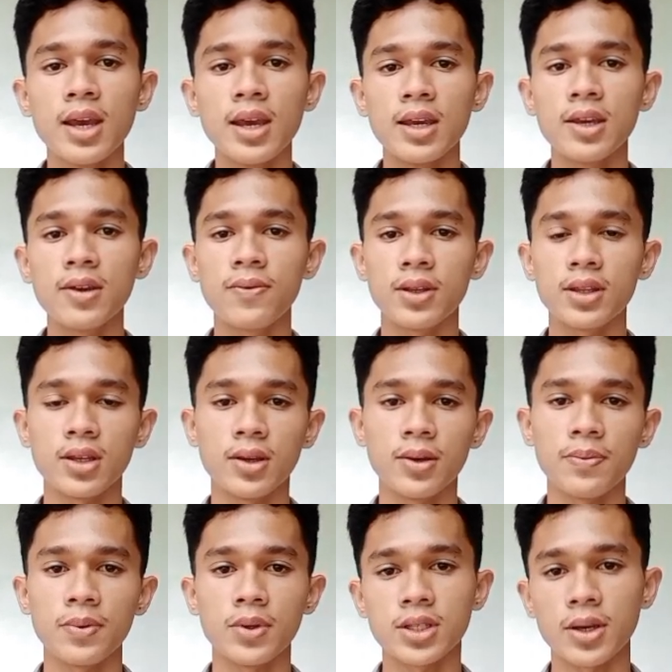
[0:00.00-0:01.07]
Even
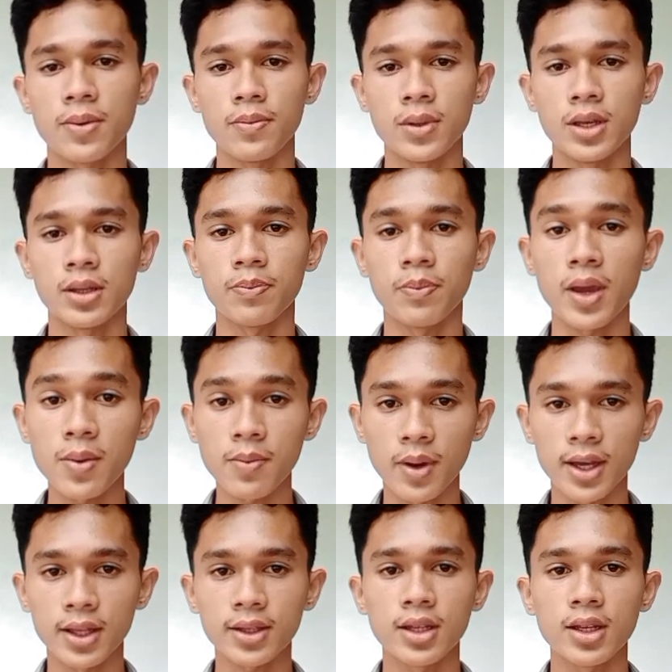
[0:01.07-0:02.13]
if you submit
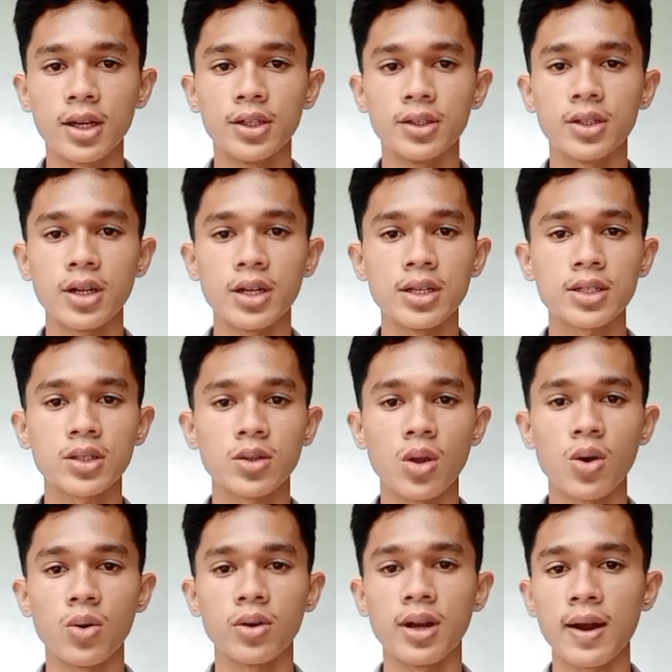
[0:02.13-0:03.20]
payment, there is
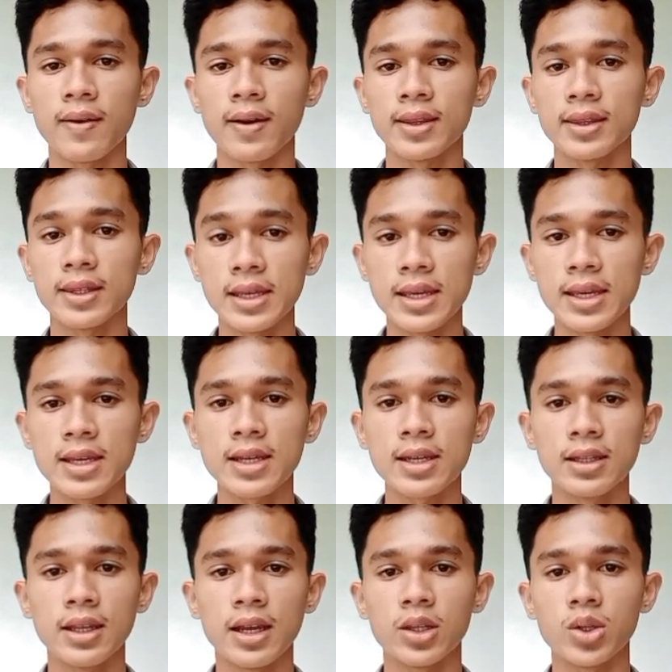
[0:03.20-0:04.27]
no guarantee
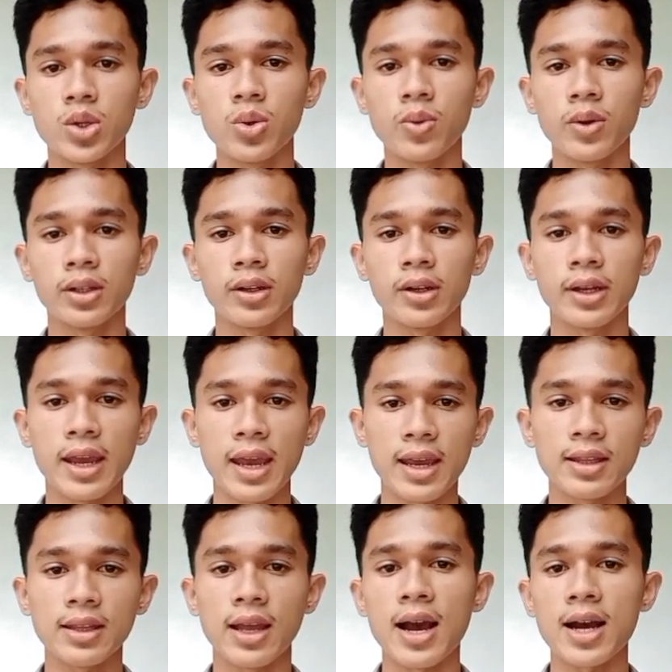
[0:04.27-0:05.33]
that you will
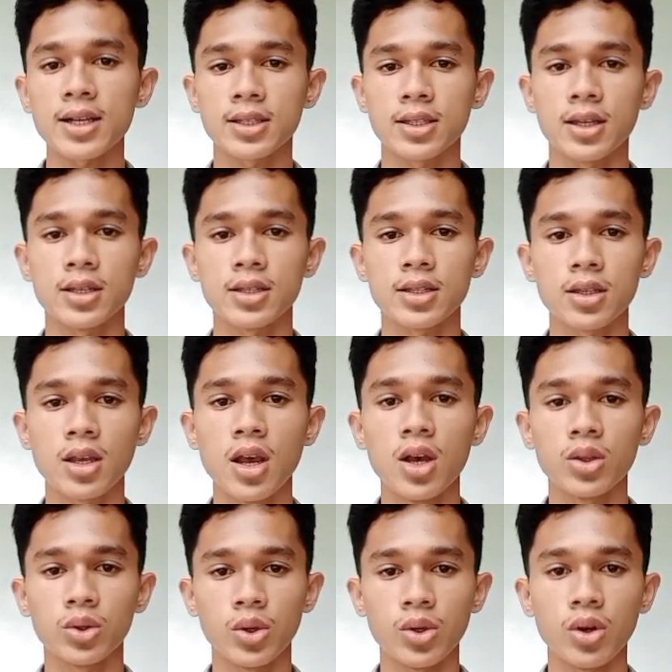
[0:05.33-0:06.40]
gain access
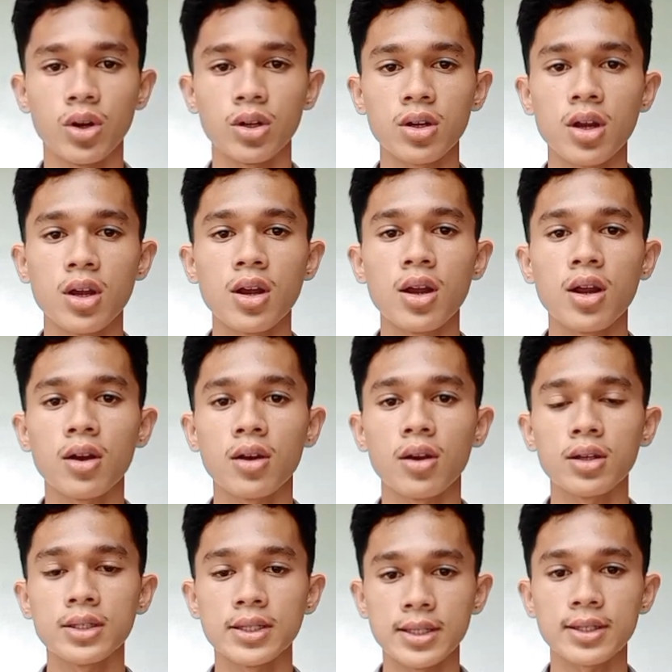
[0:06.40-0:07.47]
to your
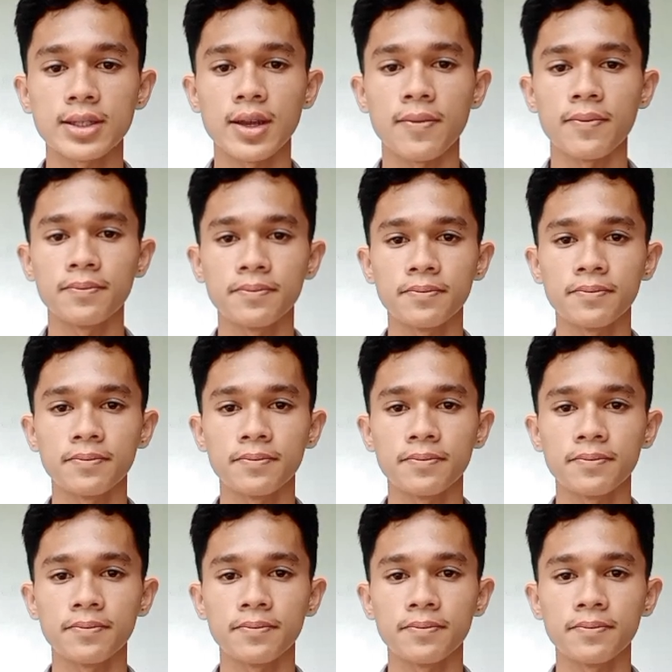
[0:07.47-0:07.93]
system.